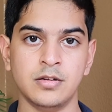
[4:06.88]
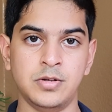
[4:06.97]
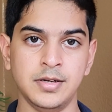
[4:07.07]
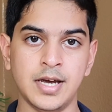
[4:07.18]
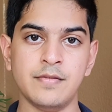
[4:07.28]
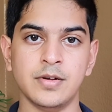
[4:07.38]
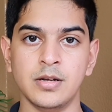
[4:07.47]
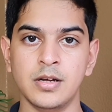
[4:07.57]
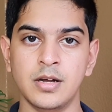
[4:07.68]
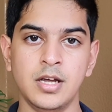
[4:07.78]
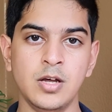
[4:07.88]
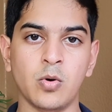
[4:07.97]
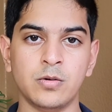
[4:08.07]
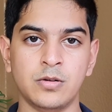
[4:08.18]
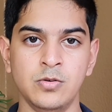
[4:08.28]
So together, he
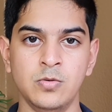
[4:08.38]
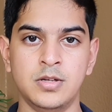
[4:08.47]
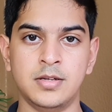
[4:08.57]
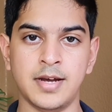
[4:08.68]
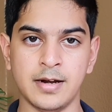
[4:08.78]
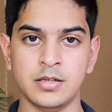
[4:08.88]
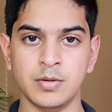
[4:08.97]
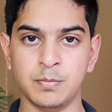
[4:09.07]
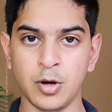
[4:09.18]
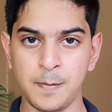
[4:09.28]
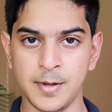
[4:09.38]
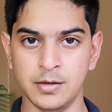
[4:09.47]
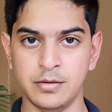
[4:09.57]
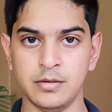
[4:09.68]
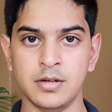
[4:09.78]
wants to detect the
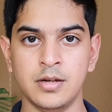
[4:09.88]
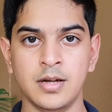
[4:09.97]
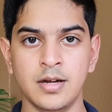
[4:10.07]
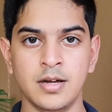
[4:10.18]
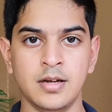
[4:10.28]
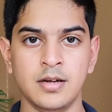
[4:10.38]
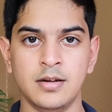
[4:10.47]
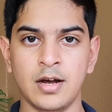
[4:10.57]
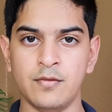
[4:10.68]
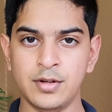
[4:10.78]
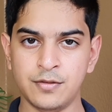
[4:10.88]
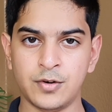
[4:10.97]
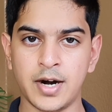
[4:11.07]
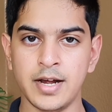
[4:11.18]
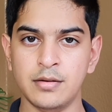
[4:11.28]
populace. Now this
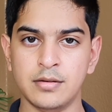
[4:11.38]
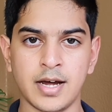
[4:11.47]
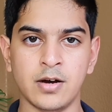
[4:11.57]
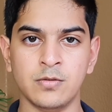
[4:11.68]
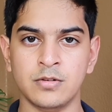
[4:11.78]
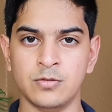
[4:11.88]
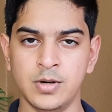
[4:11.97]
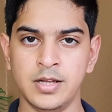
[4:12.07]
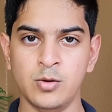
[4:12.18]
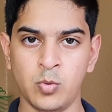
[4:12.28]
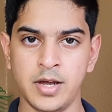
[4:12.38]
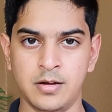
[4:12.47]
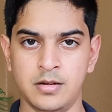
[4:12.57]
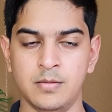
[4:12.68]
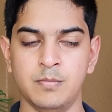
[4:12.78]
phrase sounds really
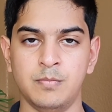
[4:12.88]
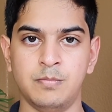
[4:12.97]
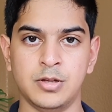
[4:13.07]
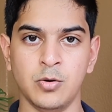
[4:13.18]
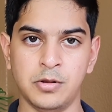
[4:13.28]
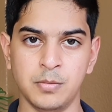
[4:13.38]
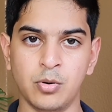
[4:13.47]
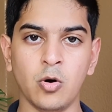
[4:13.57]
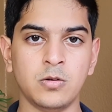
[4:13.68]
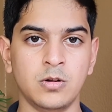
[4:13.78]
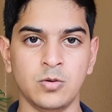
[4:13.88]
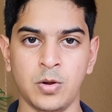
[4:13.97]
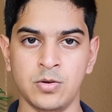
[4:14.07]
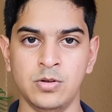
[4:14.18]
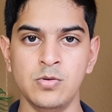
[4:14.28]
weird, so it's important
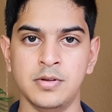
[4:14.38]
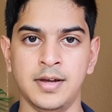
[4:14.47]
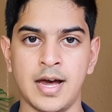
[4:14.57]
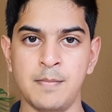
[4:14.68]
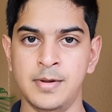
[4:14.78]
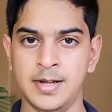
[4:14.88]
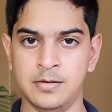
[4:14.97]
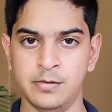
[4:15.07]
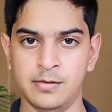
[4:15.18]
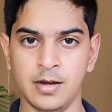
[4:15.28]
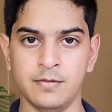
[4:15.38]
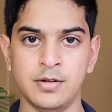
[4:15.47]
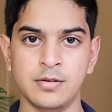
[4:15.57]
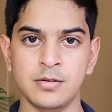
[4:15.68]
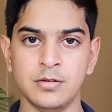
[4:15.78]
when you're using emulators like
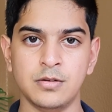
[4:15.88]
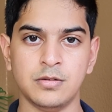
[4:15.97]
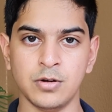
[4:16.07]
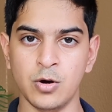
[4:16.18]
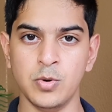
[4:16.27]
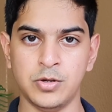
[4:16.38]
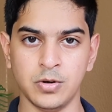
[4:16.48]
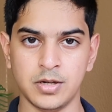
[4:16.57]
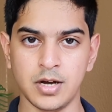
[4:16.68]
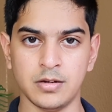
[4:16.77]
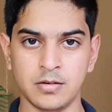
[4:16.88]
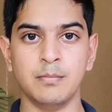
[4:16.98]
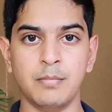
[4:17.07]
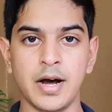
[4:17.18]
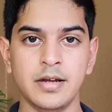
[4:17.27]
this to just go with your gut.
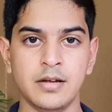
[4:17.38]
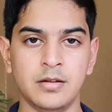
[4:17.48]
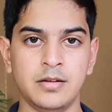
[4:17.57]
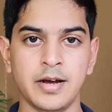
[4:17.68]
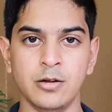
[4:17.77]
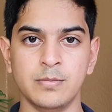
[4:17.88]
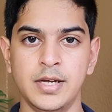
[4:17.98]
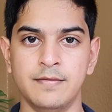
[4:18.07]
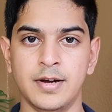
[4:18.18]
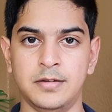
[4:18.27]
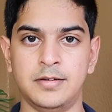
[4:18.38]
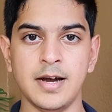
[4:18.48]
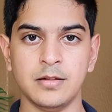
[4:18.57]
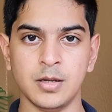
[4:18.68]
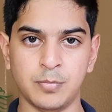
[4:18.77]
My gut tells me that
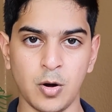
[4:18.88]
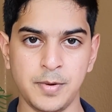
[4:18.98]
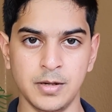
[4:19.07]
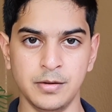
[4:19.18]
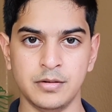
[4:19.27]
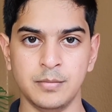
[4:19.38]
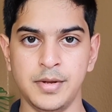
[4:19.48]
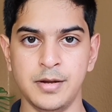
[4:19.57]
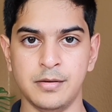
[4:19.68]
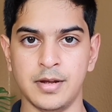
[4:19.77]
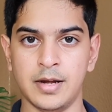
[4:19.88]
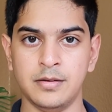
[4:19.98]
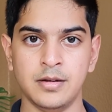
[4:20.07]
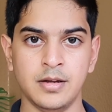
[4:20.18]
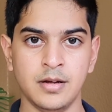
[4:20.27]
detect the populace means
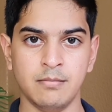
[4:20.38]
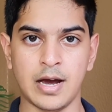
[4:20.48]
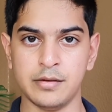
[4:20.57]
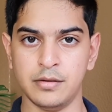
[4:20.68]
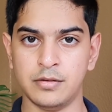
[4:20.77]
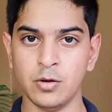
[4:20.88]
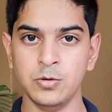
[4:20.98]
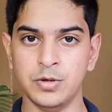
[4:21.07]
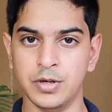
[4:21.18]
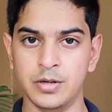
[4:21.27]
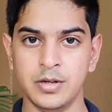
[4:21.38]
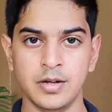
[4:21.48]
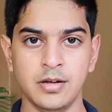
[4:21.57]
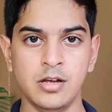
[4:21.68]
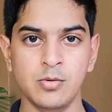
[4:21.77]
that, as a soldier,
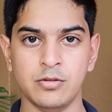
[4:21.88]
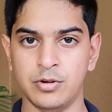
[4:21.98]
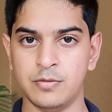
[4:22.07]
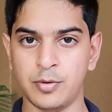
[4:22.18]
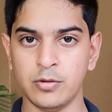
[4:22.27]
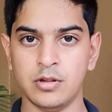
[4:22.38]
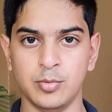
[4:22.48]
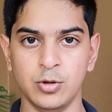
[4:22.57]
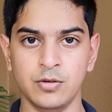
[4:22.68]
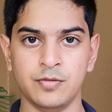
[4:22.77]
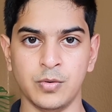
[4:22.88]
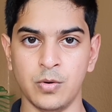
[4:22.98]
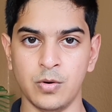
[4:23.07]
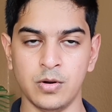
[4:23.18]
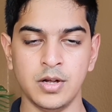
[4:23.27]
he was responsible
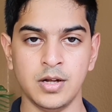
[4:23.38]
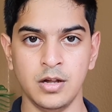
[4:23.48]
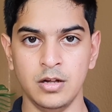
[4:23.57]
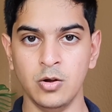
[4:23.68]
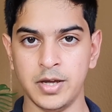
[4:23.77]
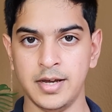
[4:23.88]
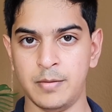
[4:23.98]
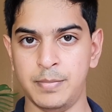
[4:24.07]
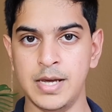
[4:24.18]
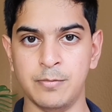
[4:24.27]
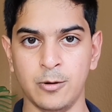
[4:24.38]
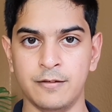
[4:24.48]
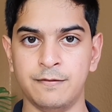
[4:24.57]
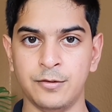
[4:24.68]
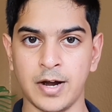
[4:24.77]
for looking at people
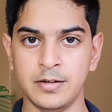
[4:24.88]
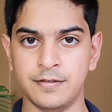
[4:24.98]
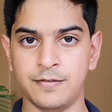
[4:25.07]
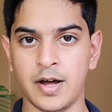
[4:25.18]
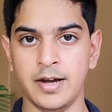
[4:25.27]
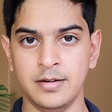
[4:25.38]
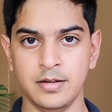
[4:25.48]
and trying to find,